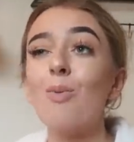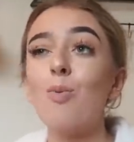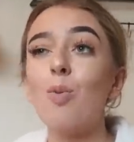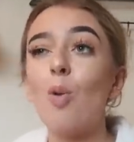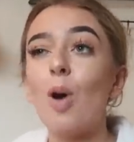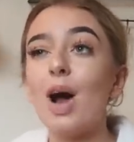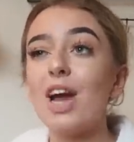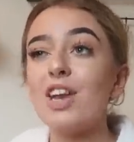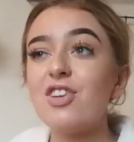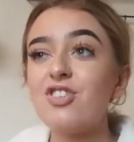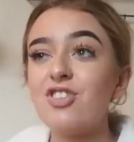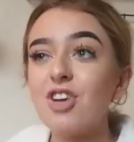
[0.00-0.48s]

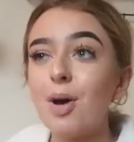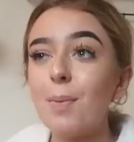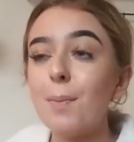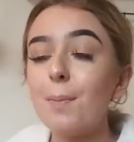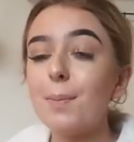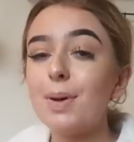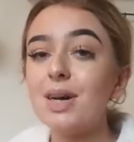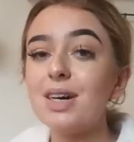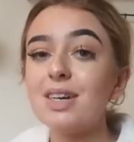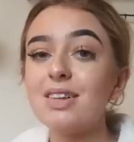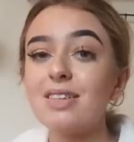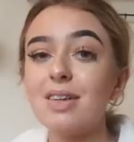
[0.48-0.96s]
white
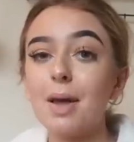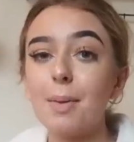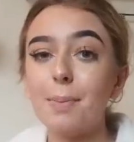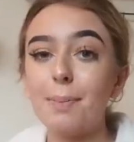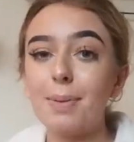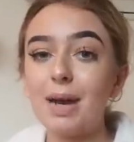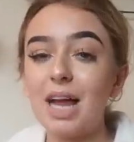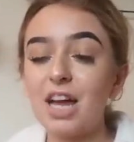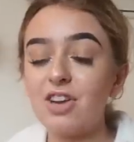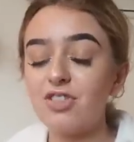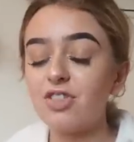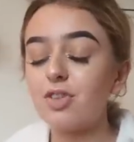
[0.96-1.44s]
jumpers
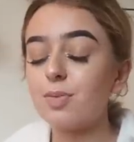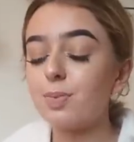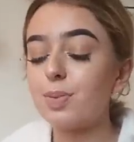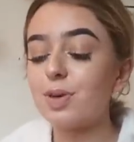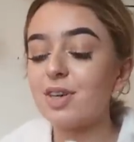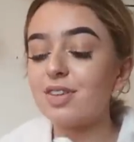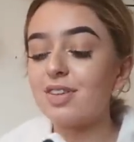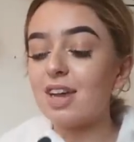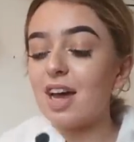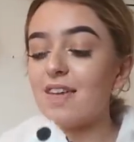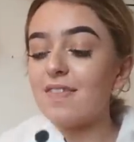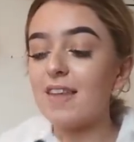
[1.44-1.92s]
and black
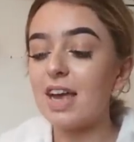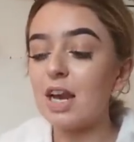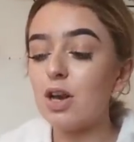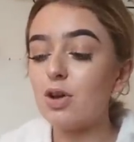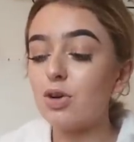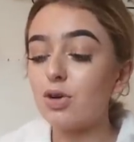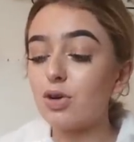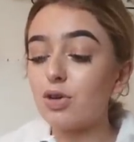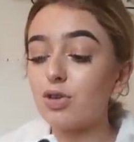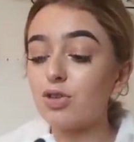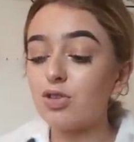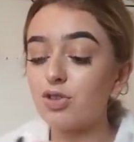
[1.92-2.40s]
jumpers and they
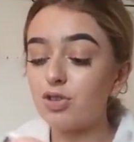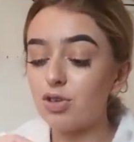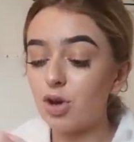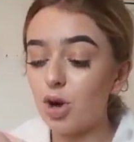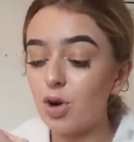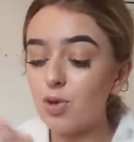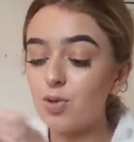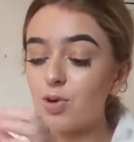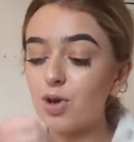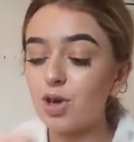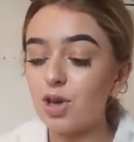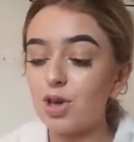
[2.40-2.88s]
look
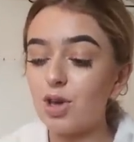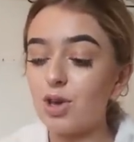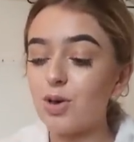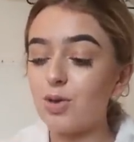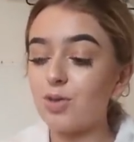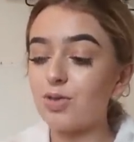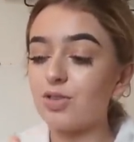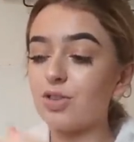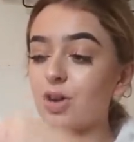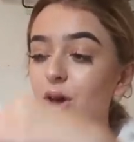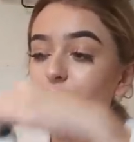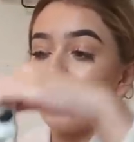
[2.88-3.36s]
so
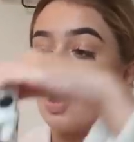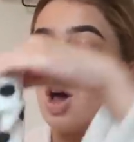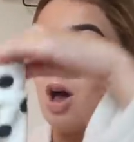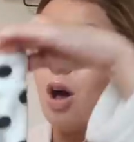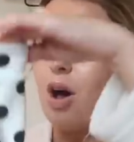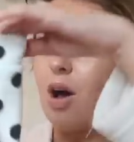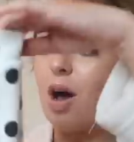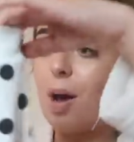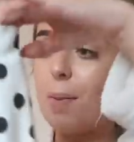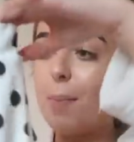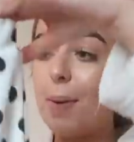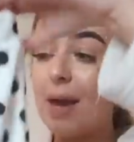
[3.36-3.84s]
cute so
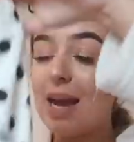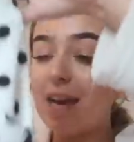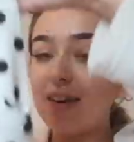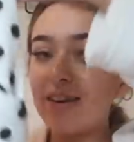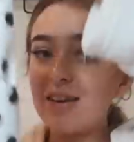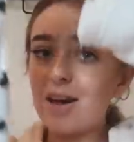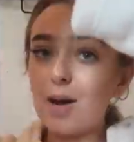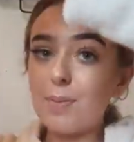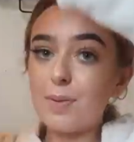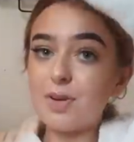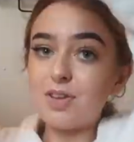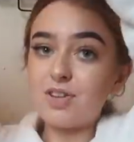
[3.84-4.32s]
I
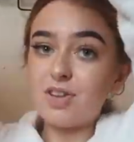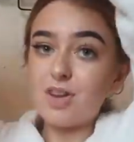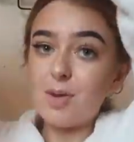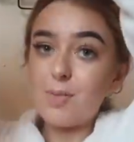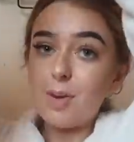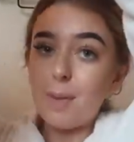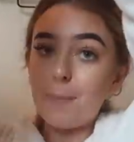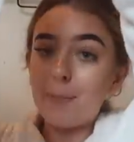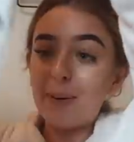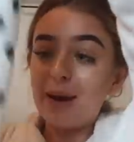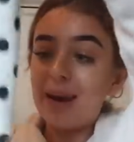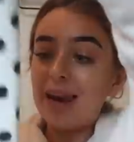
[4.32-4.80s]
picked up
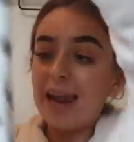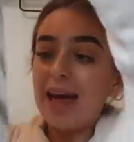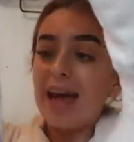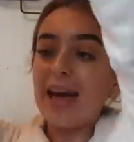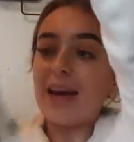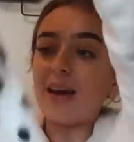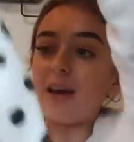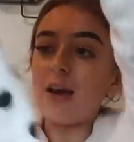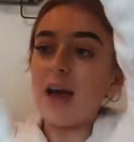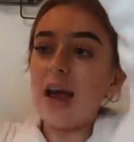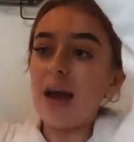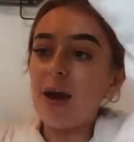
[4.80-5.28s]
some
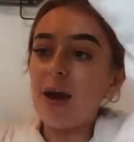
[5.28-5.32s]
black